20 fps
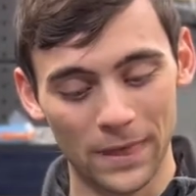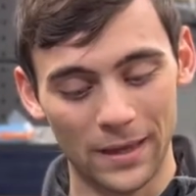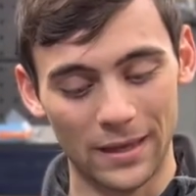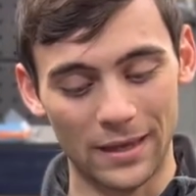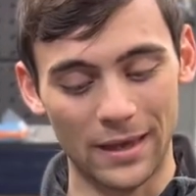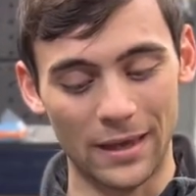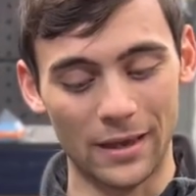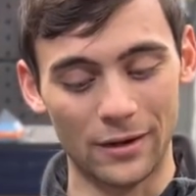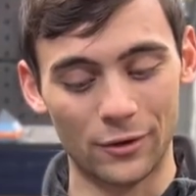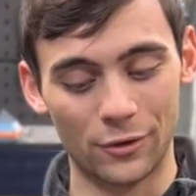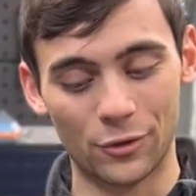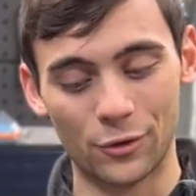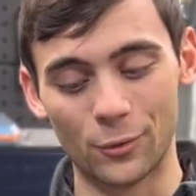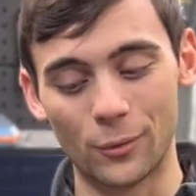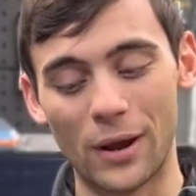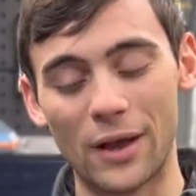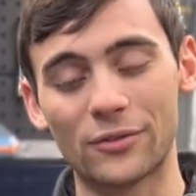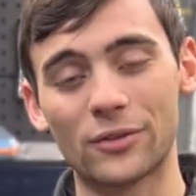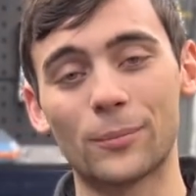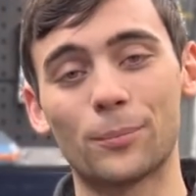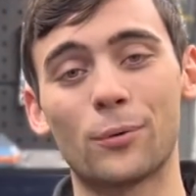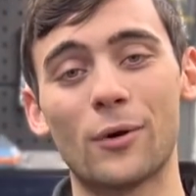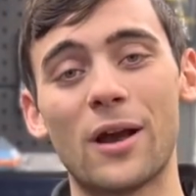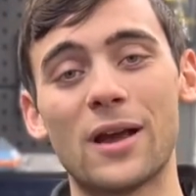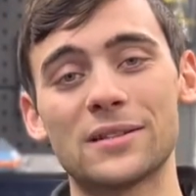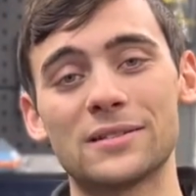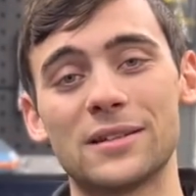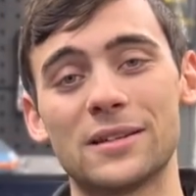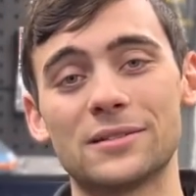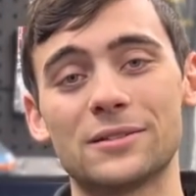and throughout the
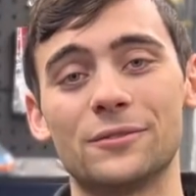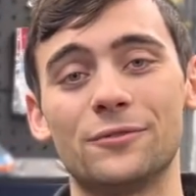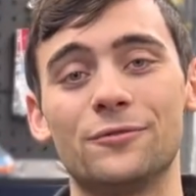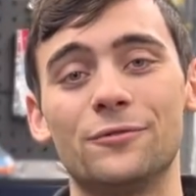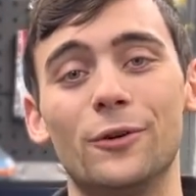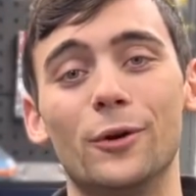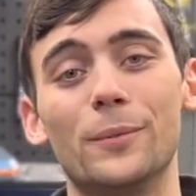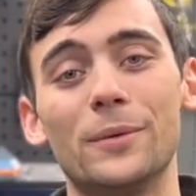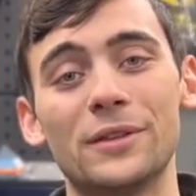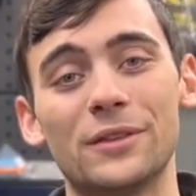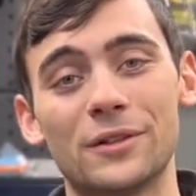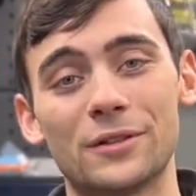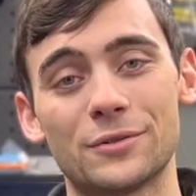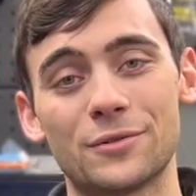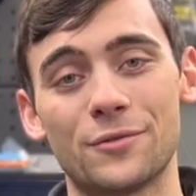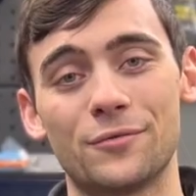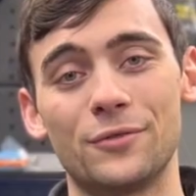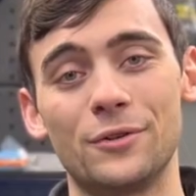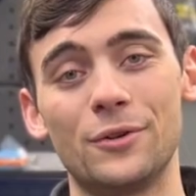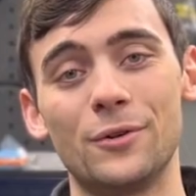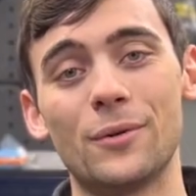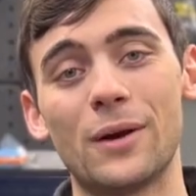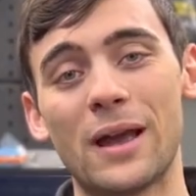process of filming this review,